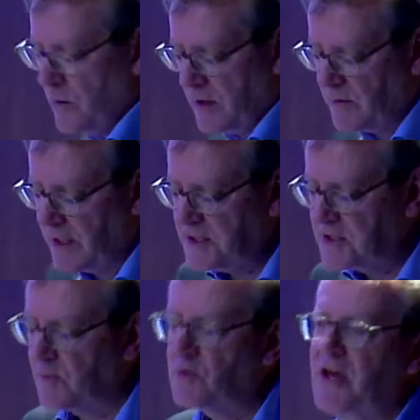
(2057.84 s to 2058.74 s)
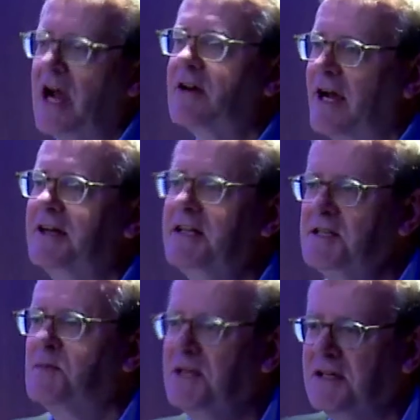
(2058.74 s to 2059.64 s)
would a relationship without
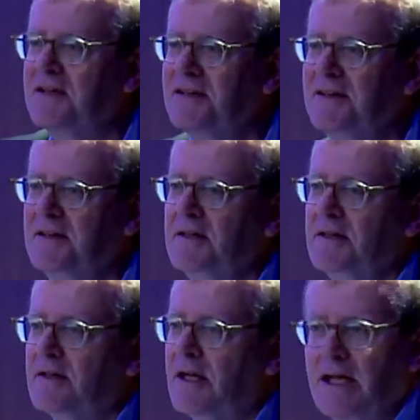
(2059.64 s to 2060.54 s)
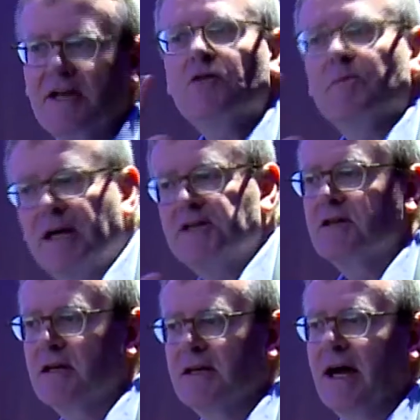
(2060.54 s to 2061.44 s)
unease be? Like, can you
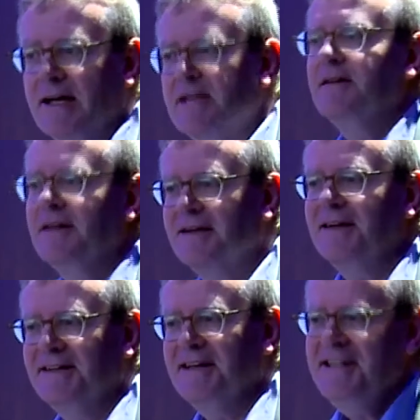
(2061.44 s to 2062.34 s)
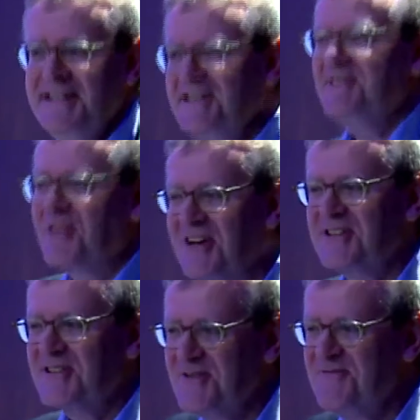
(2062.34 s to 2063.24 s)
imagine an easy
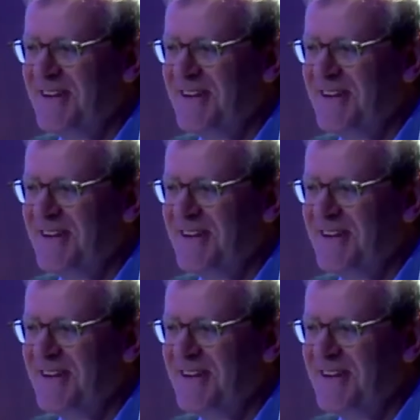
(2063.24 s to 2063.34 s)
relationship?